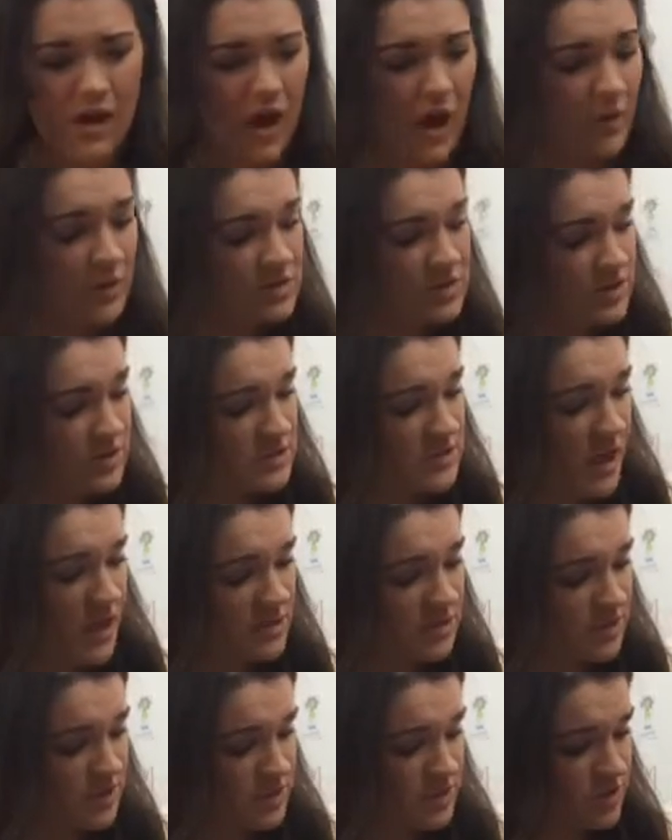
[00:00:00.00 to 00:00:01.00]
I want you to talk
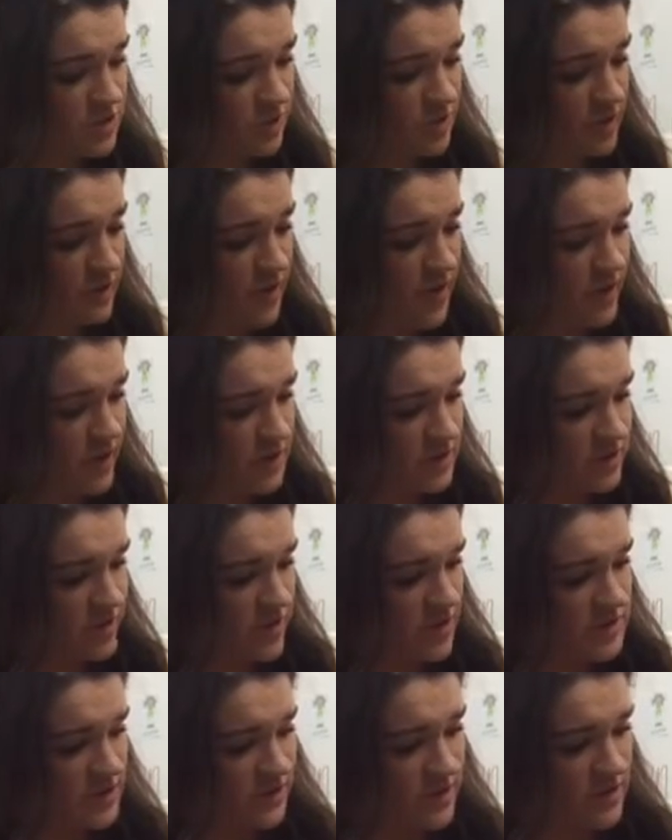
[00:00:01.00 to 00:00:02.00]
to your shoulder partners,
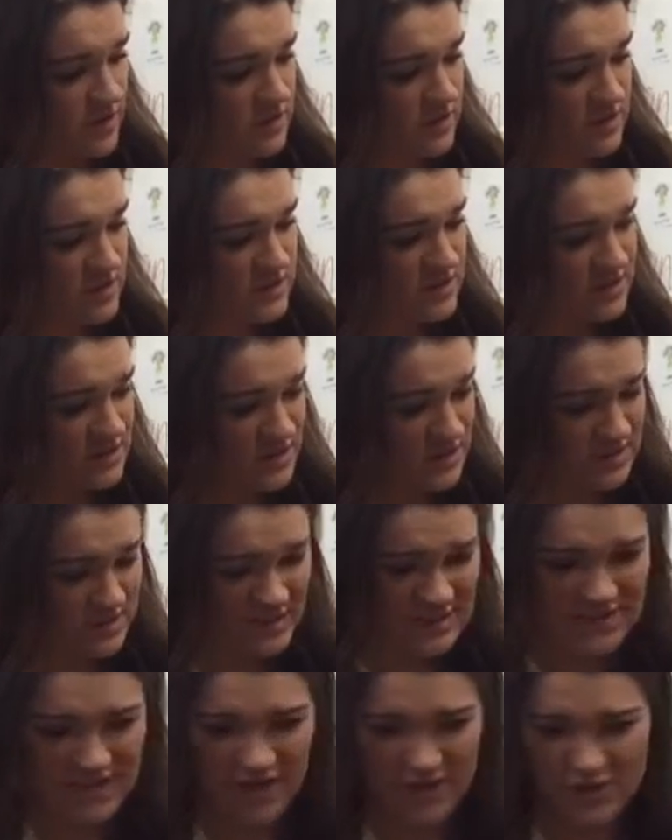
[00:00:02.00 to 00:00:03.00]
boys and girls. And is
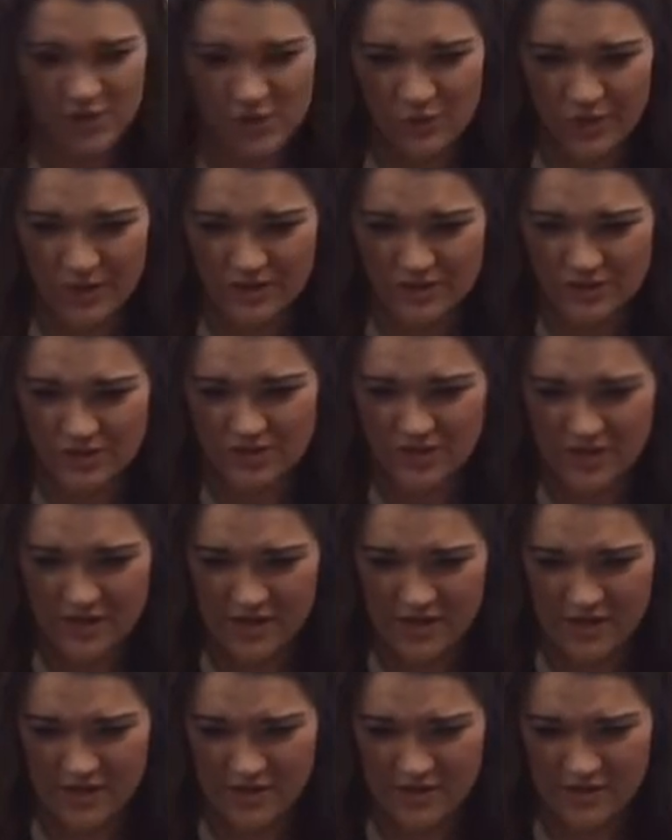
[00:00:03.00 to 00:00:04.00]
this how you eat your
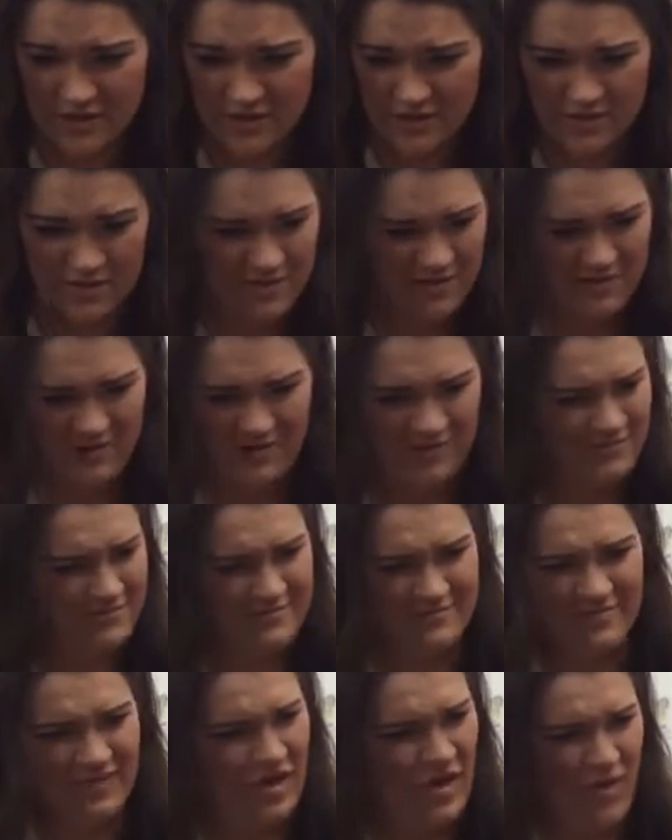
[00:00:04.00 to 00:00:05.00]
dinner?
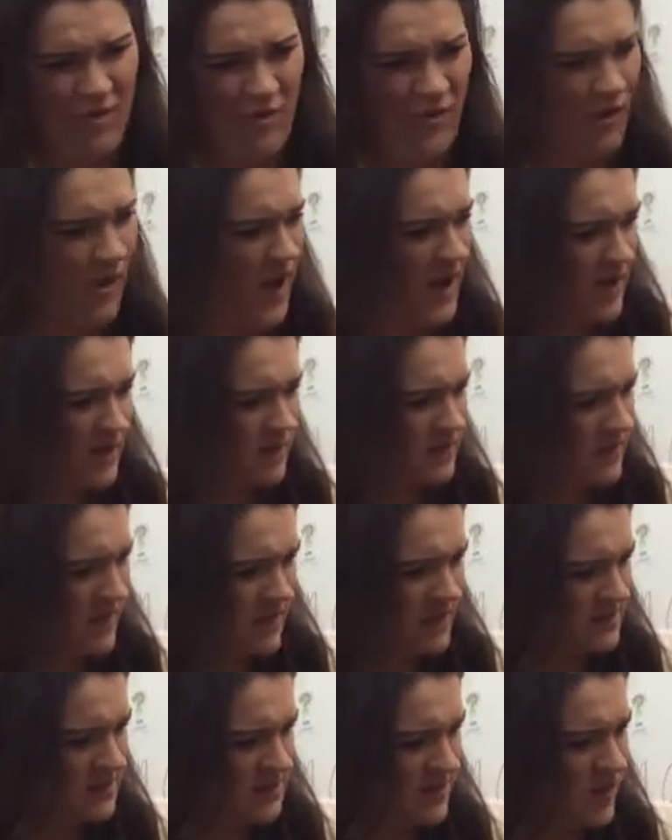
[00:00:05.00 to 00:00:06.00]
No, I don't
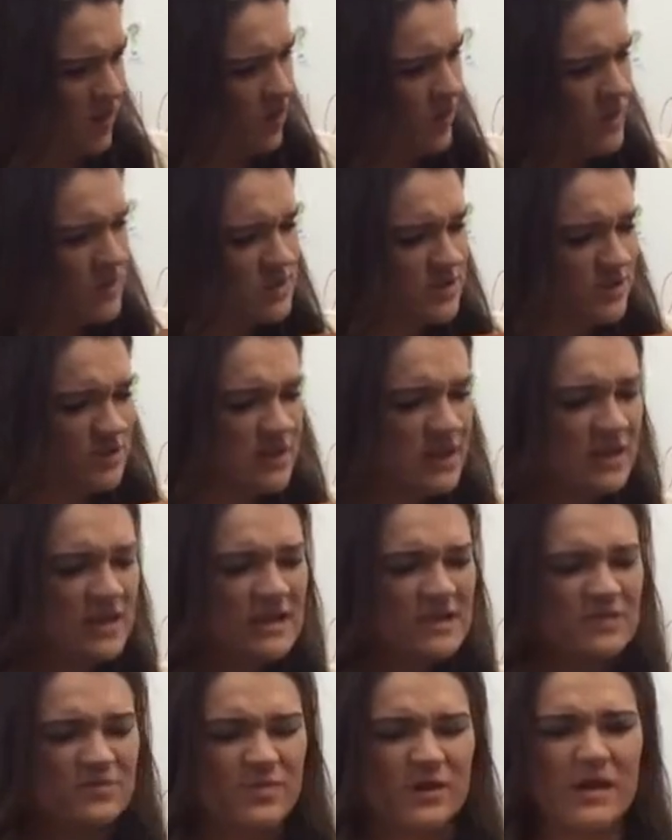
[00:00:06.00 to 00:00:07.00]
think so. What do you think
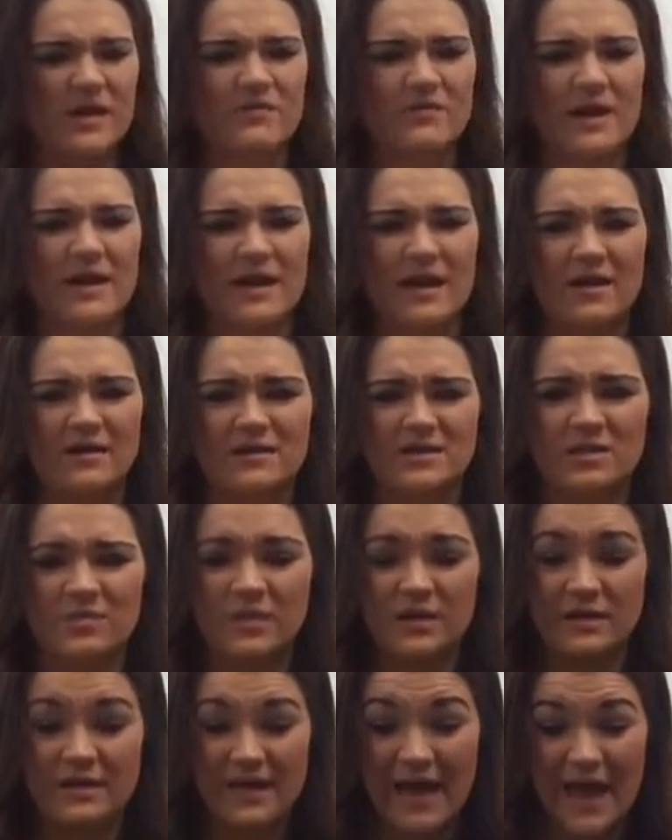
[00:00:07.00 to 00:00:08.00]
he's being right now? Is he
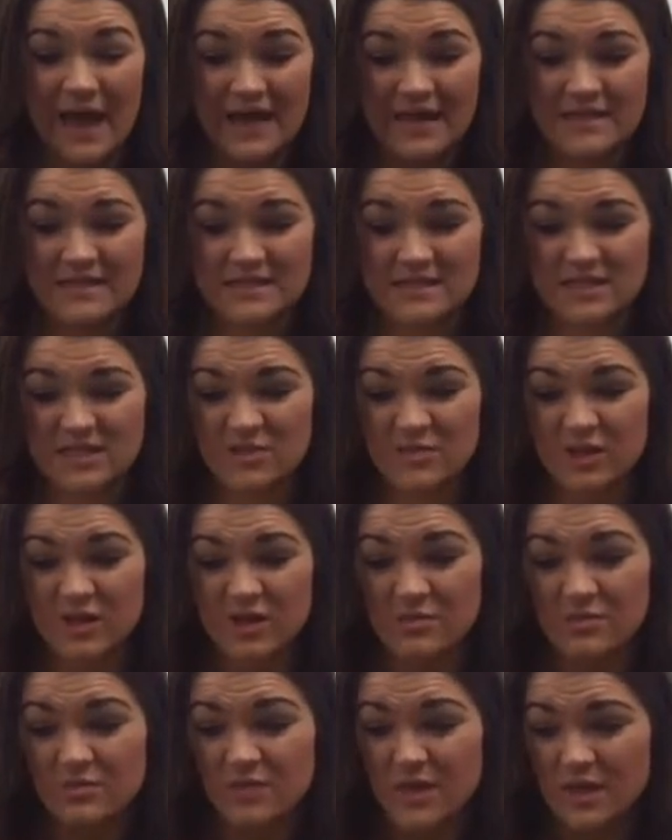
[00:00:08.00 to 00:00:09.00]
being nice? Is he
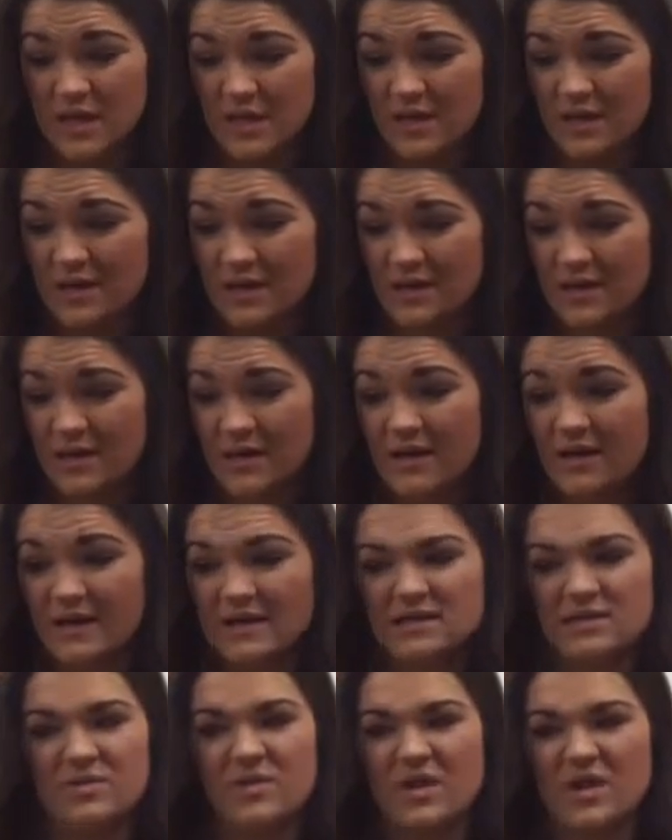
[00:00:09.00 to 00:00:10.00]
being mean?
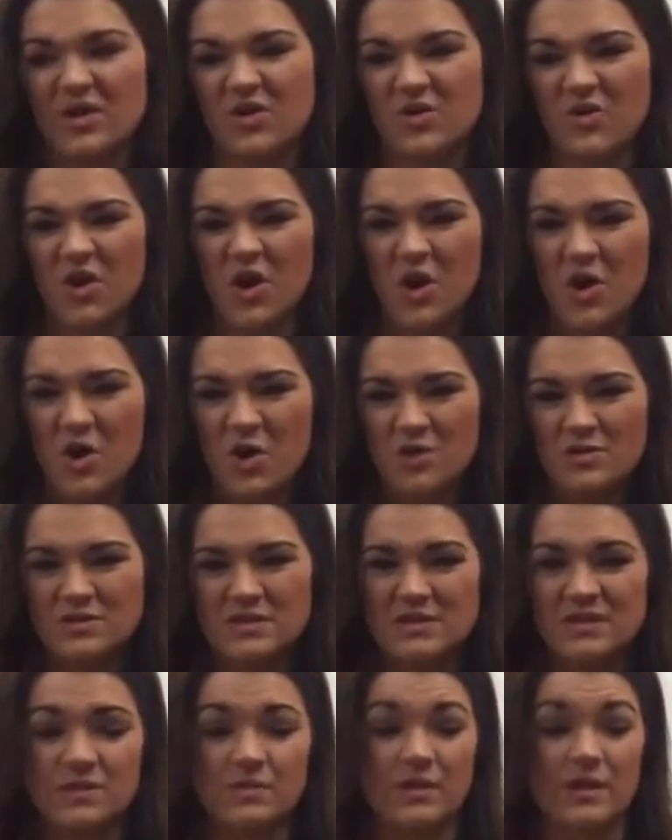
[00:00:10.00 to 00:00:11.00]
Is he being gross?
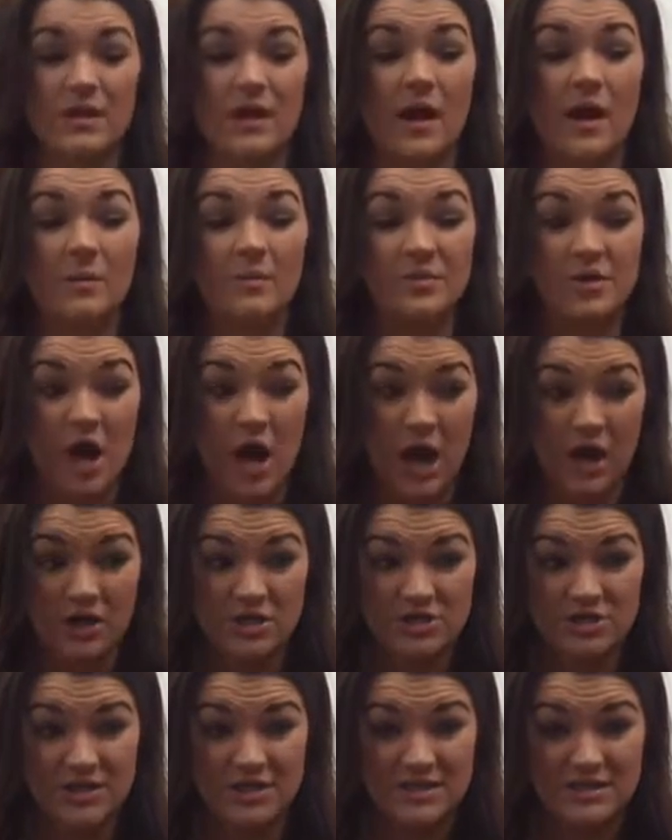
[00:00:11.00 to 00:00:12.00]
Is he being
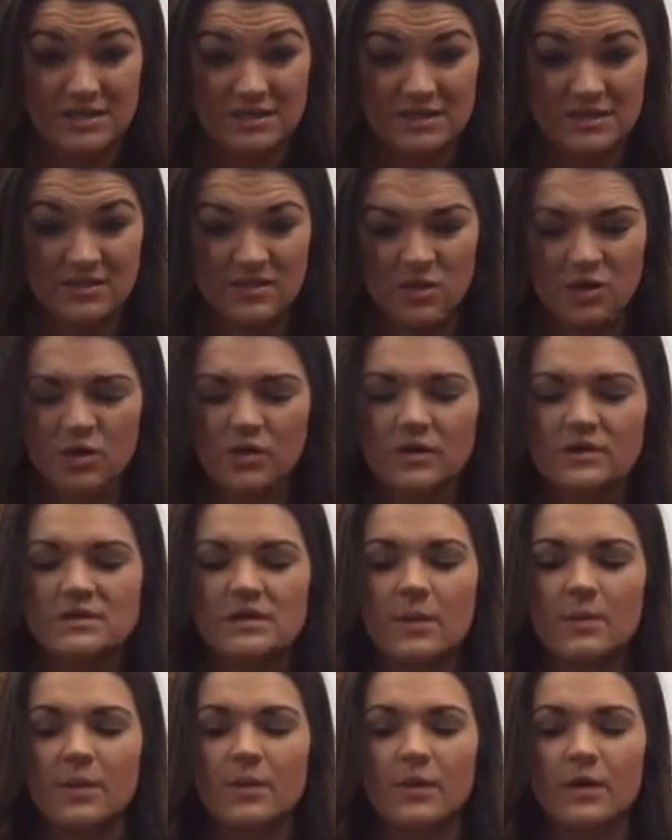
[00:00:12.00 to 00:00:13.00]
obnoxious? Who can
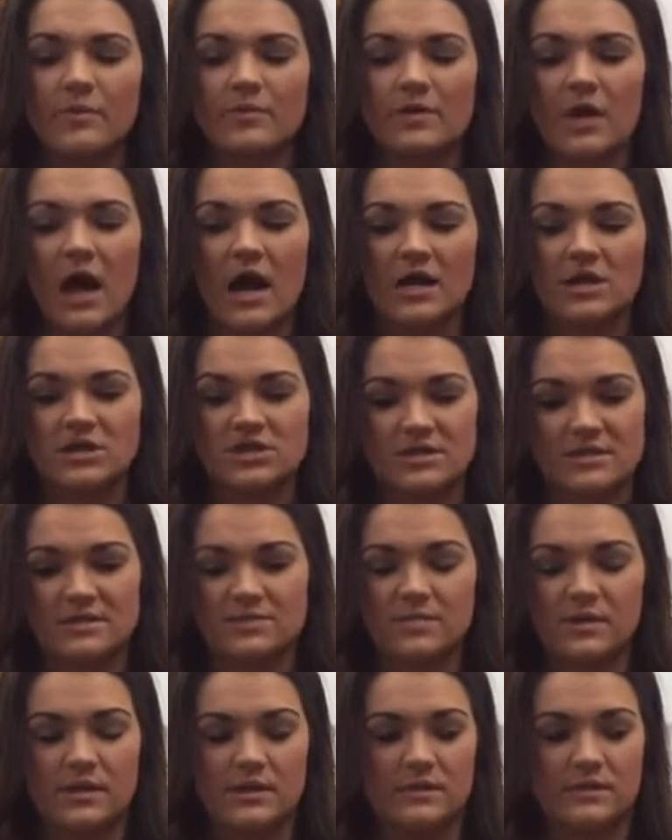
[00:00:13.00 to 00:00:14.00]
tell me what obnoxious
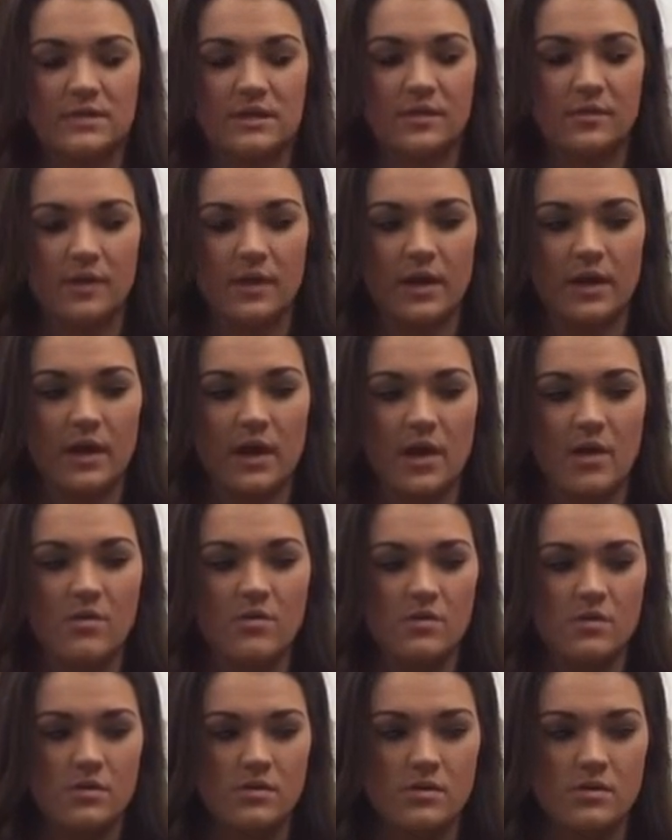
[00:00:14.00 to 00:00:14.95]
means? Anybody know?